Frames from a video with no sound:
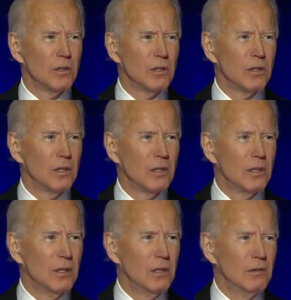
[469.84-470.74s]

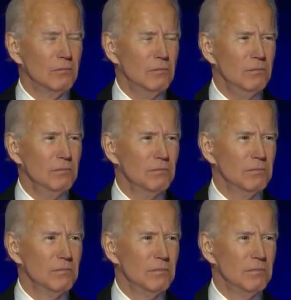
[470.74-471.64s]

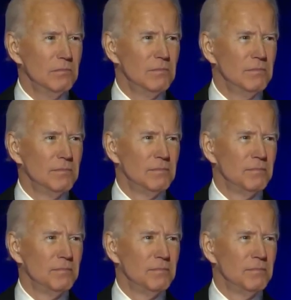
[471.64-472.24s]
Nobody speaks.